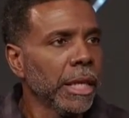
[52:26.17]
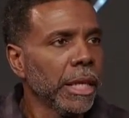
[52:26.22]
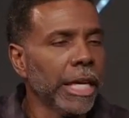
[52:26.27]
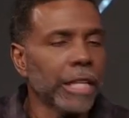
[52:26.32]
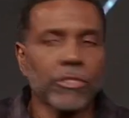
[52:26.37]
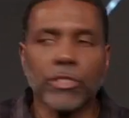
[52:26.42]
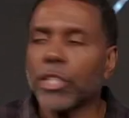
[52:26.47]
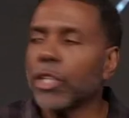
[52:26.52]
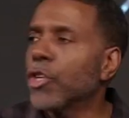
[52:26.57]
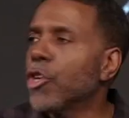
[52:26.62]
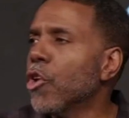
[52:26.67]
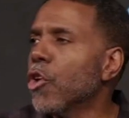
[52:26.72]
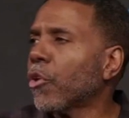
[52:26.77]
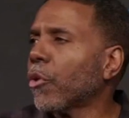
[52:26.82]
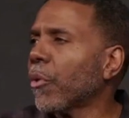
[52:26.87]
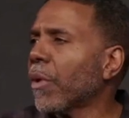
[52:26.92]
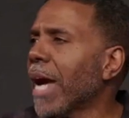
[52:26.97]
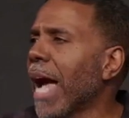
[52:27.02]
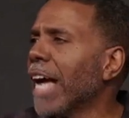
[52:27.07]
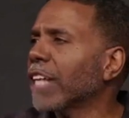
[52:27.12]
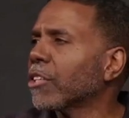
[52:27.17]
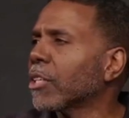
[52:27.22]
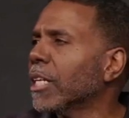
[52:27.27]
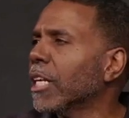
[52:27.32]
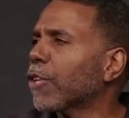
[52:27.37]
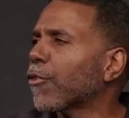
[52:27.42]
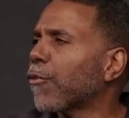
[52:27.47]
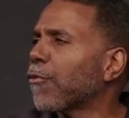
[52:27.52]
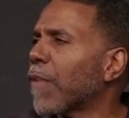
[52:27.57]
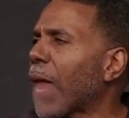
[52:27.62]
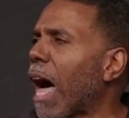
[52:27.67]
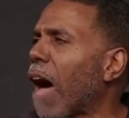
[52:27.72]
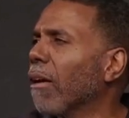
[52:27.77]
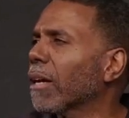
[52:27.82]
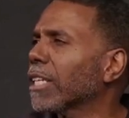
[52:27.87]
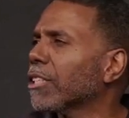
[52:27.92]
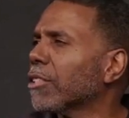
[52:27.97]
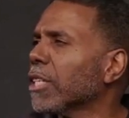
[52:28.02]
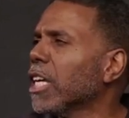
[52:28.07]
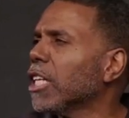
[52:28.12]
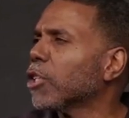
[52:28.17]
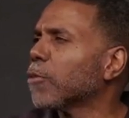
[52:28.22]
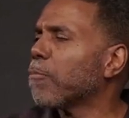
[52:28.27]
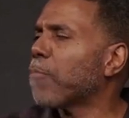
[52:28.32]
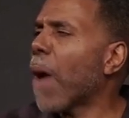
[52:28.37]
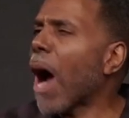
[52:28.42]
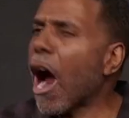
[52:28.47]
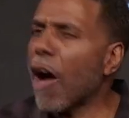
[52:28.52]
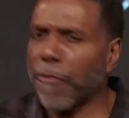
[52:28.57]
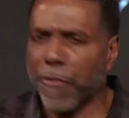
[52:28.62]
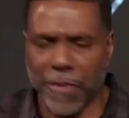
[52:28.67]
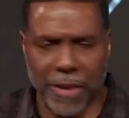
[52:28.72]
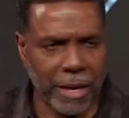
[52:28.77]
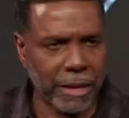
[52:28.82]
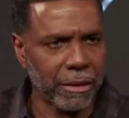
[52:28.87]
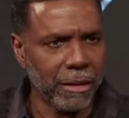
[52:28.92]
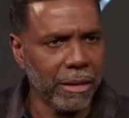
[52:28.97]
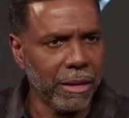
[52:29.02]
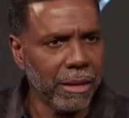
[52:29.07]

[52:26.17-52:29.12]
It's the new creation, it's flawless, it's perfect.